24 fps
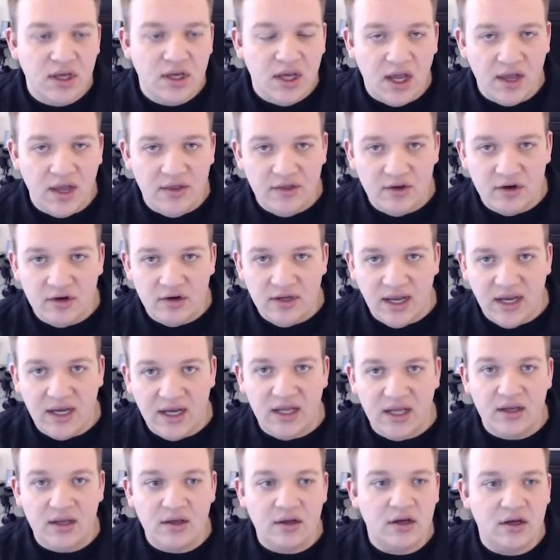and they're
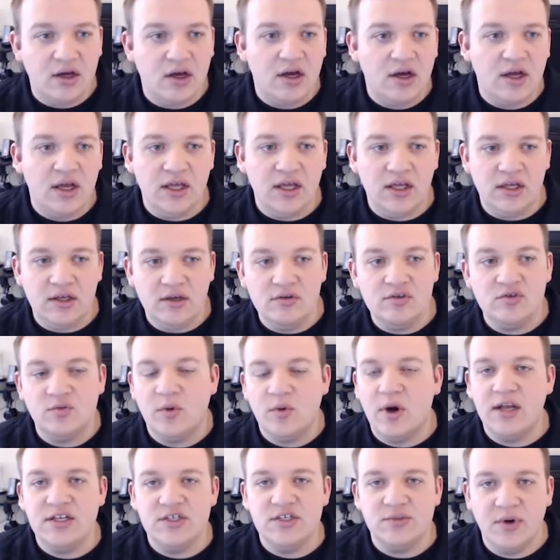gaining a huge
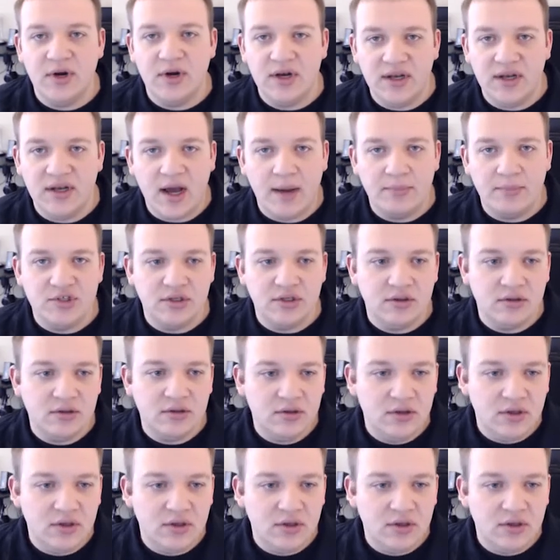widespread adoption.